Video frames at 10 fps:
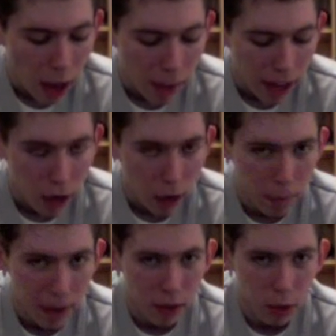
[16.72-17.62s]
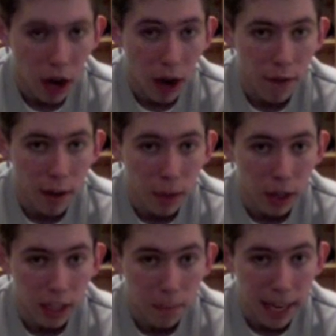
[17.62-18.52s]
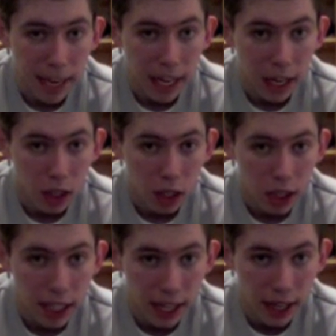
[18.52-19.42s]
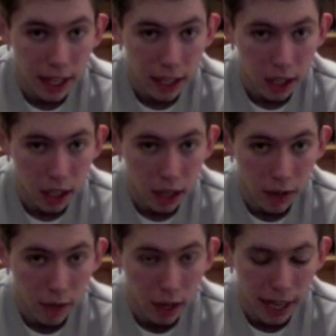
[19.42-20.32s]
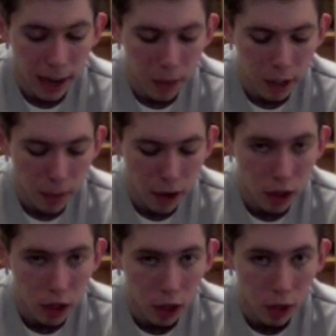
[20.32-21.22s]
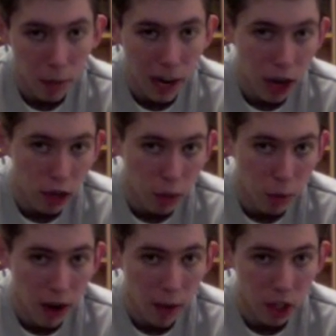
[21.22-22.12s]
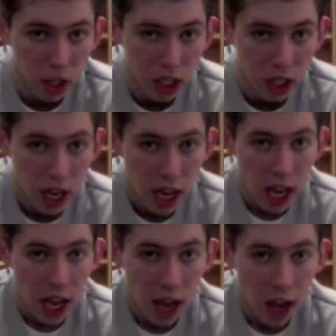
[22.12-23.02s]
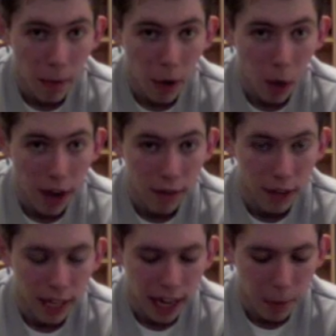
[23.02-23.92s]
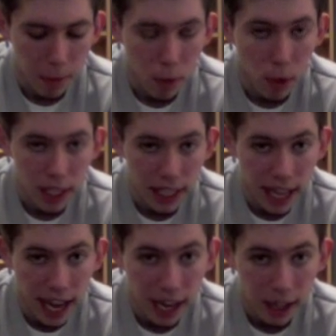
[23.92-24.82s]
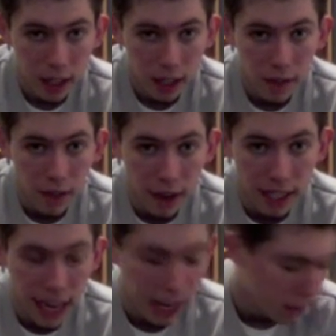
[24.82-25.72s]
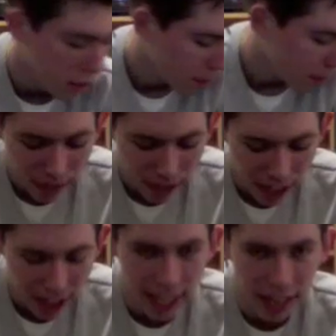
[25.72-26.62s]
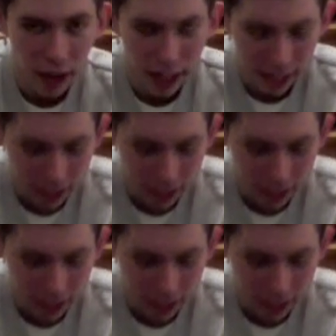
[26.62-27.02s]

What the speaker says: It will look better as well, hopefully, because it's me sitting at the, in front of the camera as opposed to my last one where I was just away from the camera and pointing it at various games. So let's just get cracking.